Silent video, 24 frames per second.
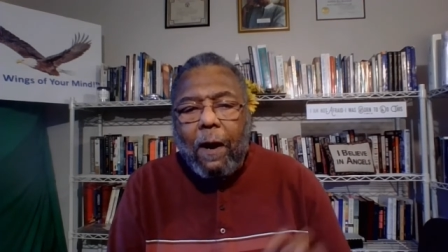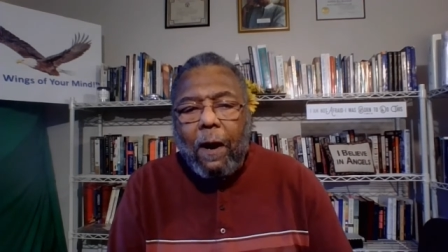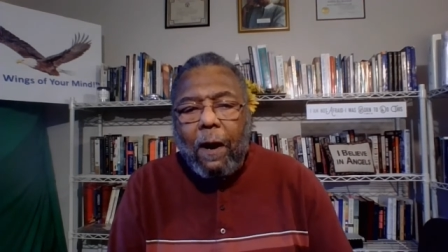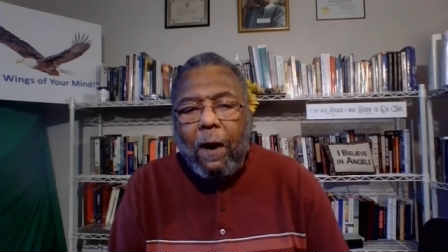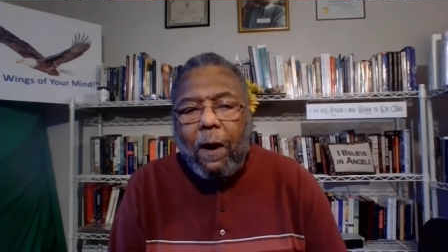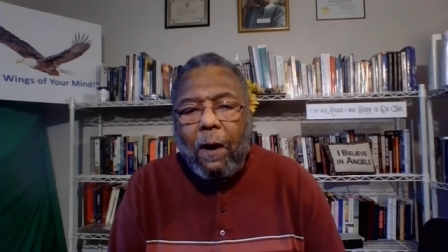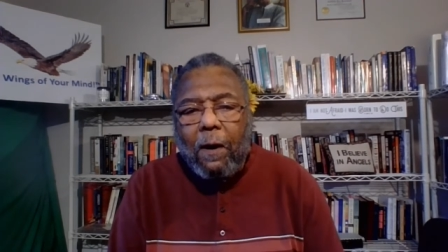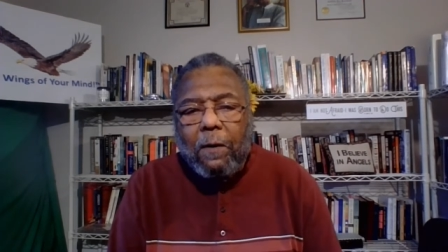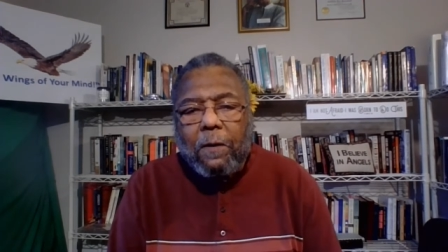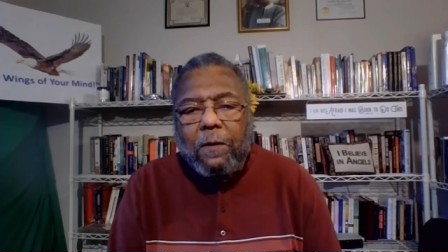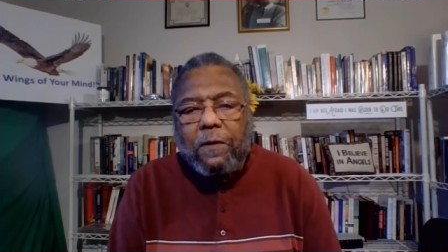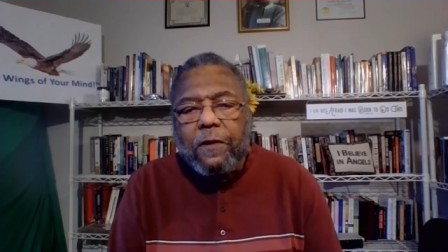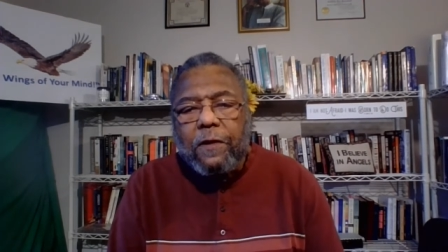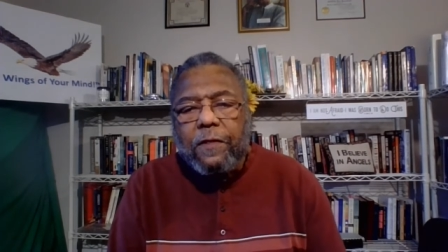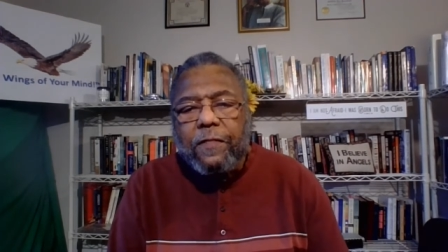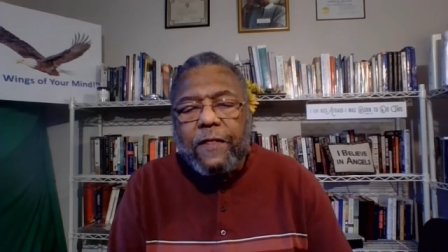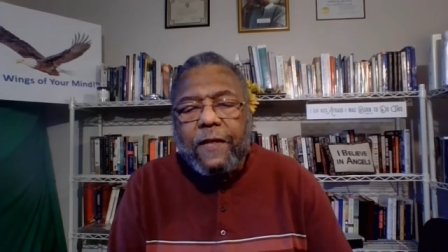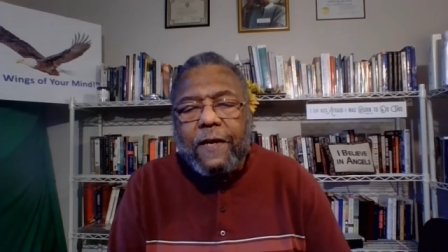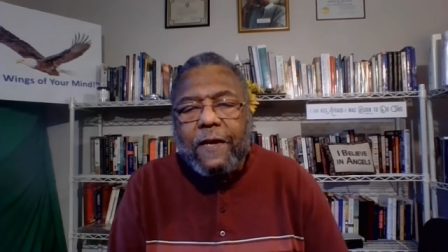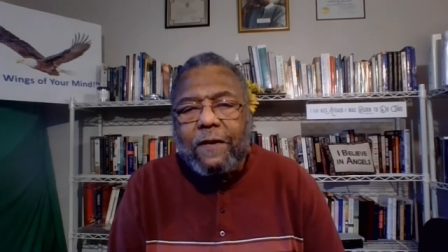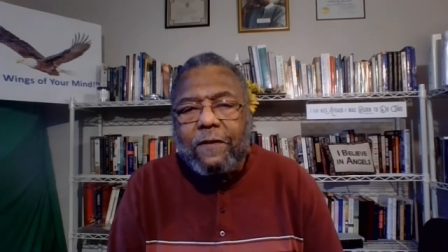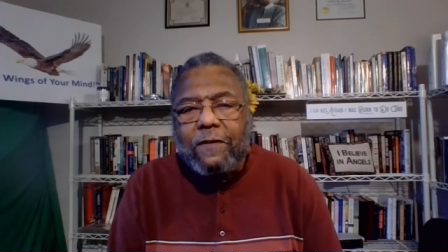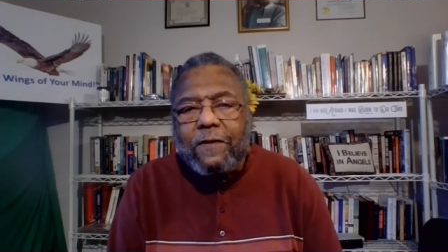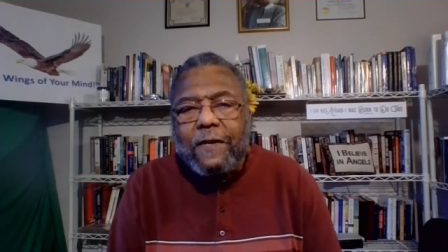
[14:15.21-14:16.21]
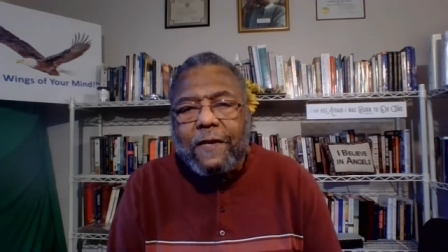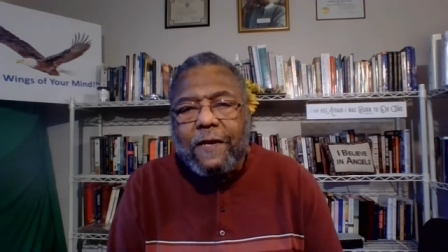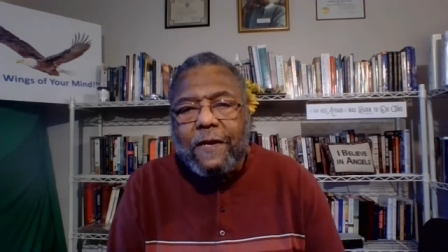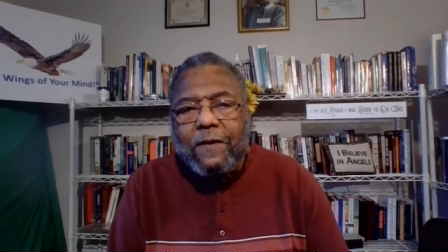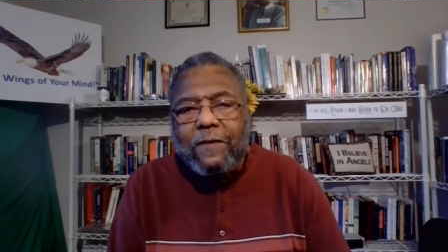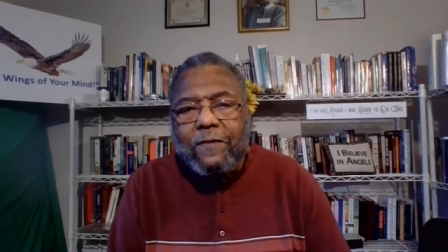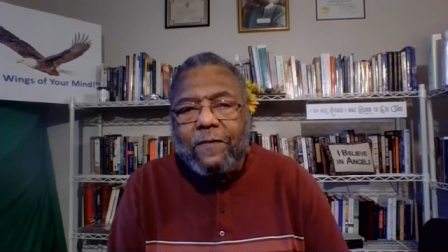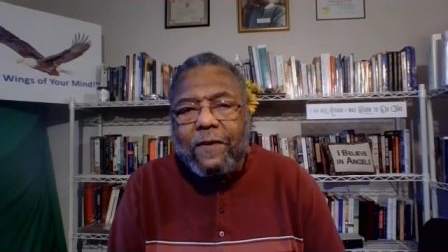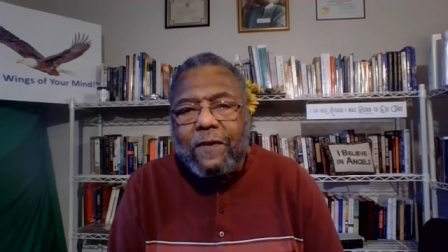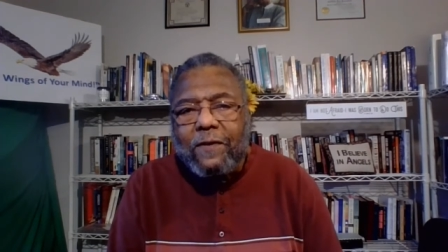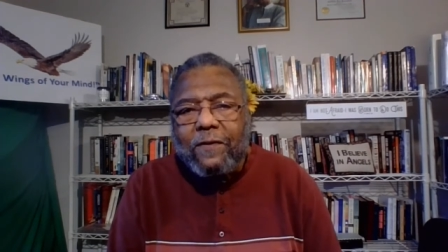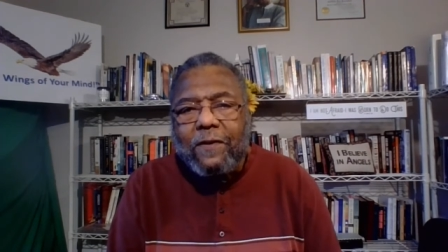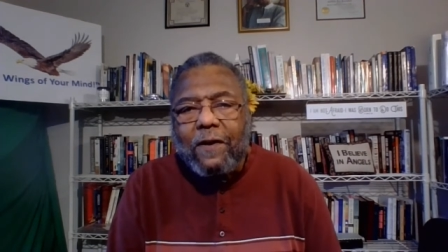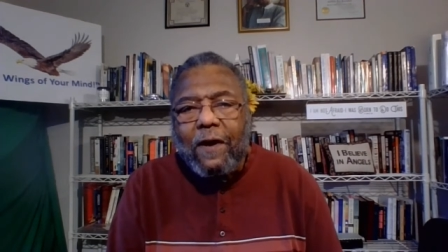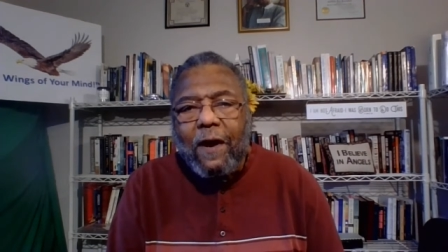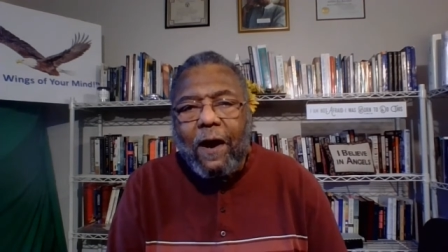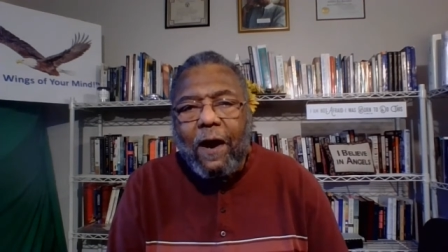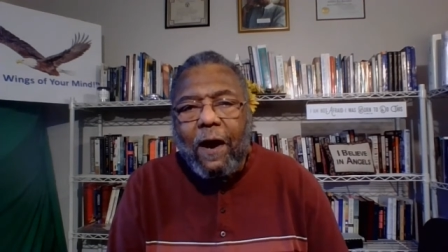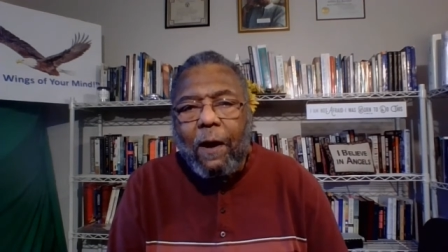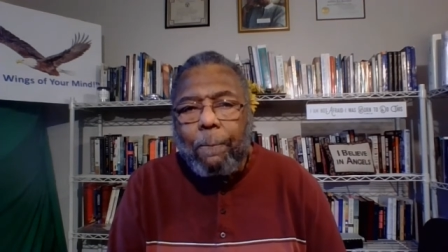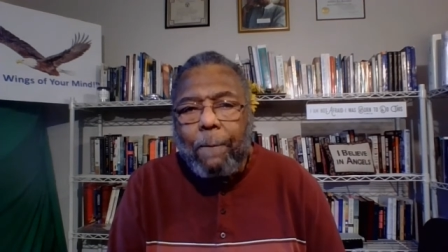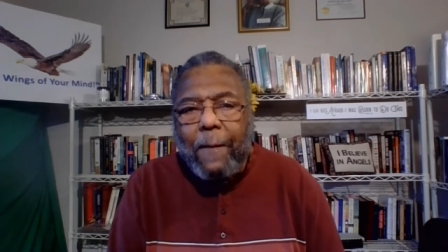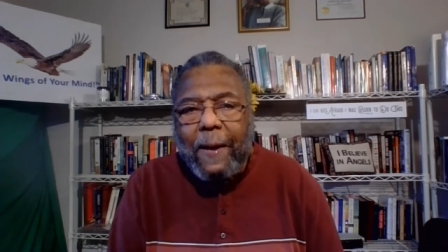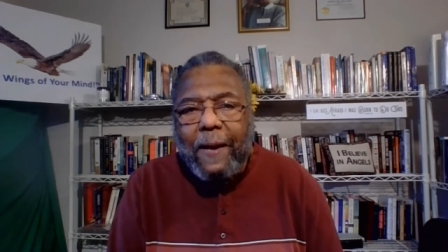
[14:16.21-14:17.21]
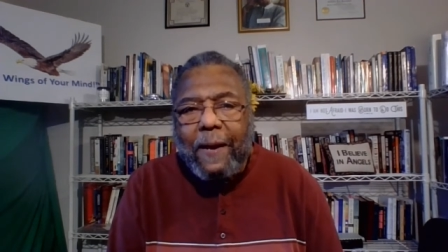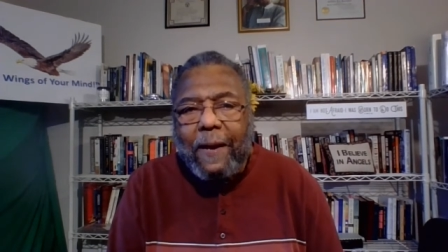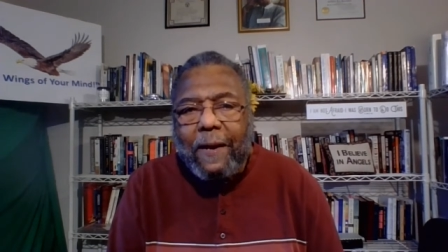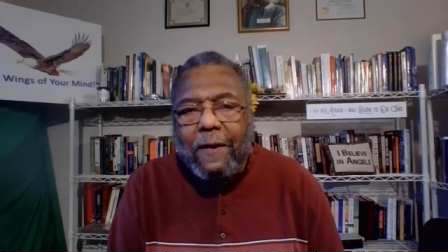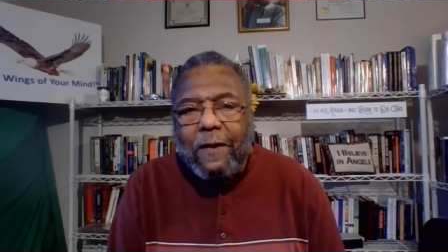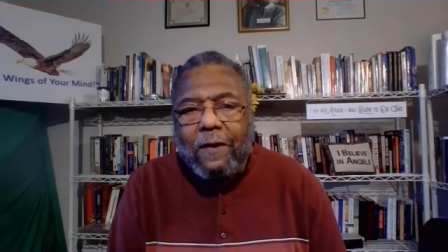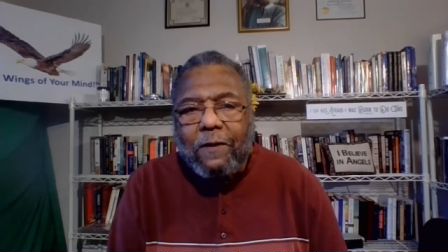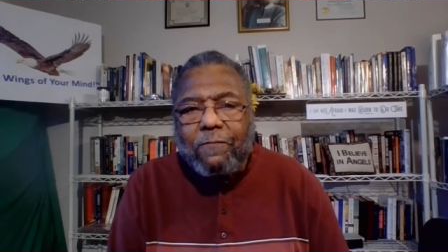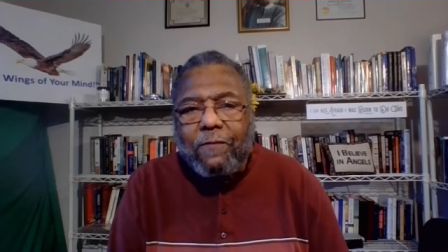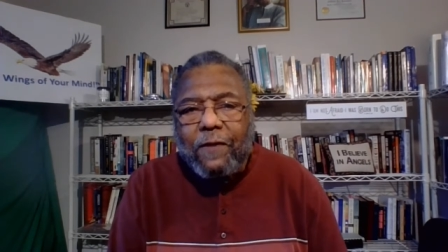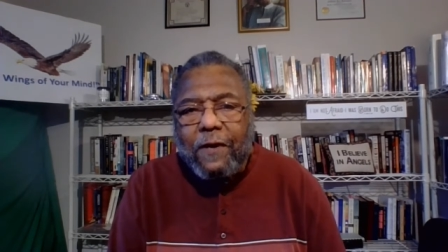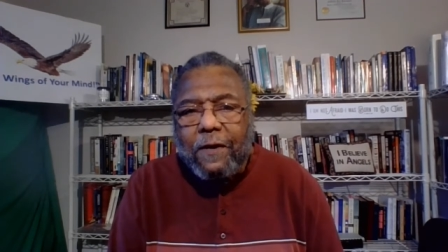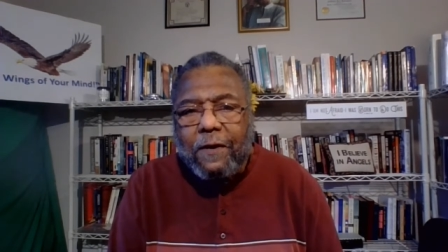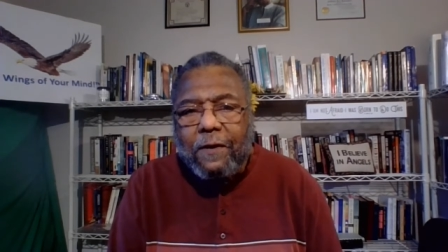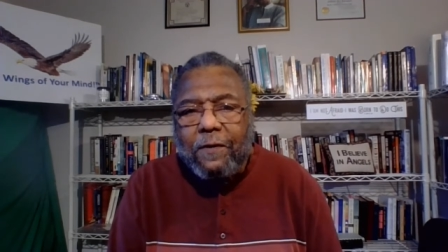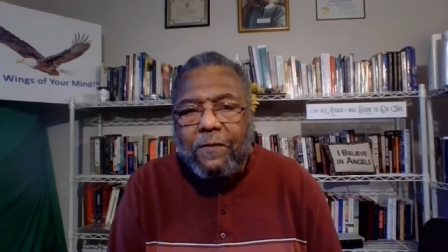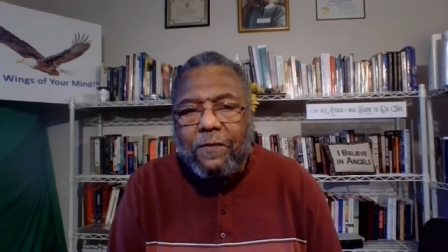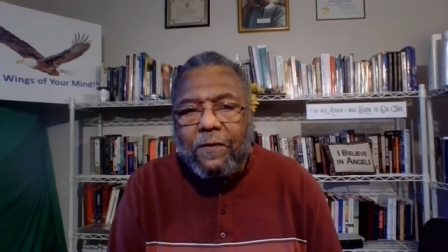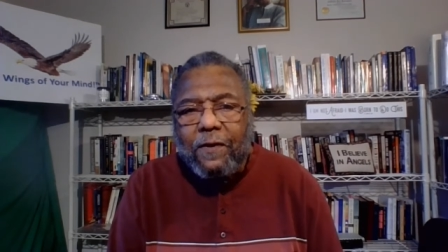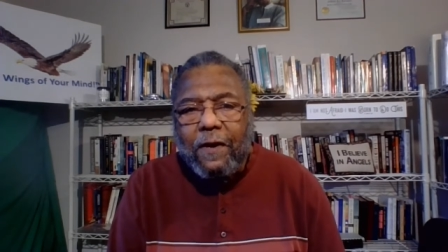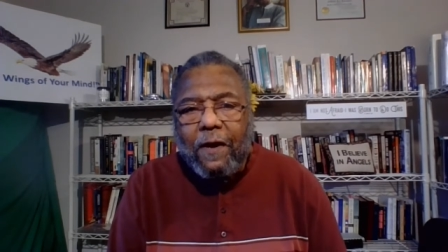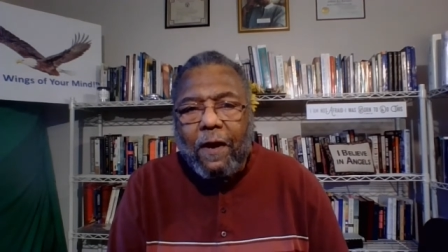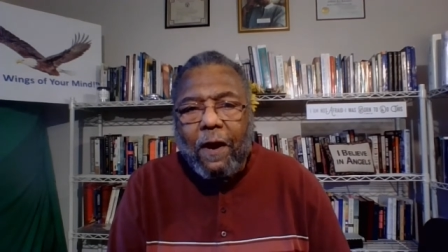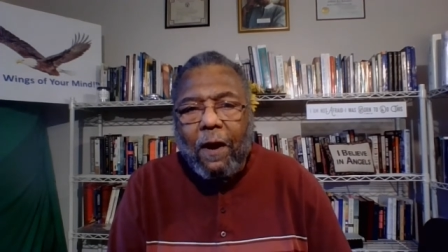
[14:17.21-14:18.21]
All the things that exist are made of energy.